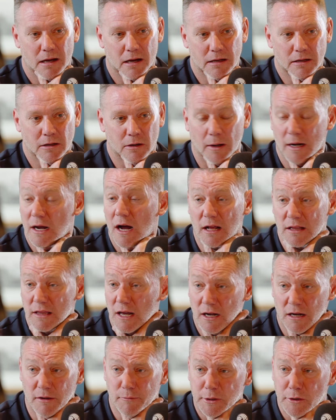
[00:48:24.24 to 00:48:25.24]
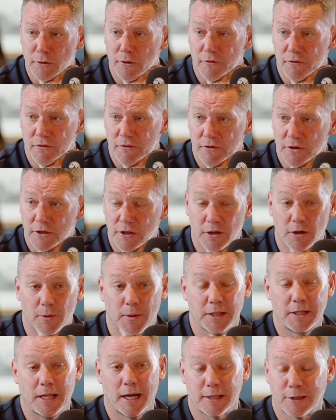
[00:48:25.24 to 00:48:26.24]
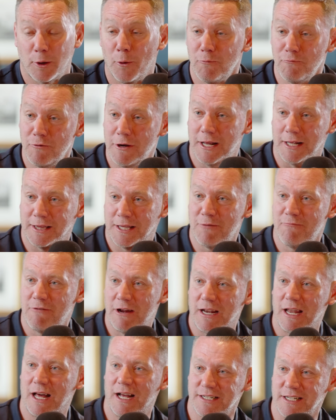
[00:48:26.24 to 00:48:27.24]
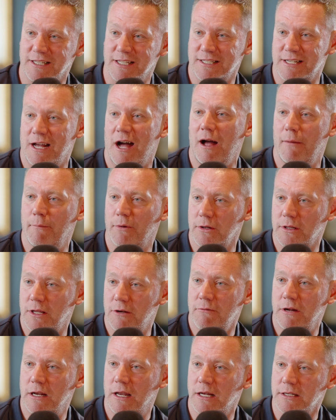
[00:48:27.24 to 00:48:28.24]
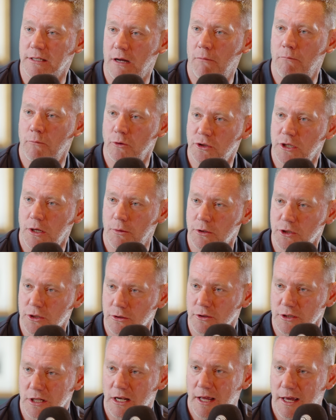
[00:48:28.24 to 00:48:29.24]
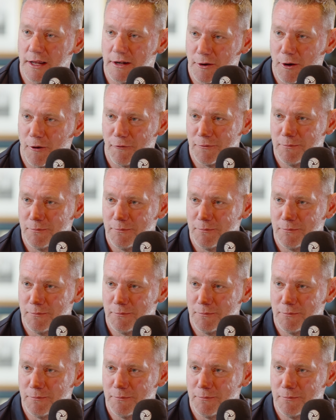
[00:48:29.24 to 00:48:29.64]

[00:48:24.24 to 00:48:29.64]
I can't thank him enough. And I didn't realise at the time, but I didn't realise how much I was sort of learning off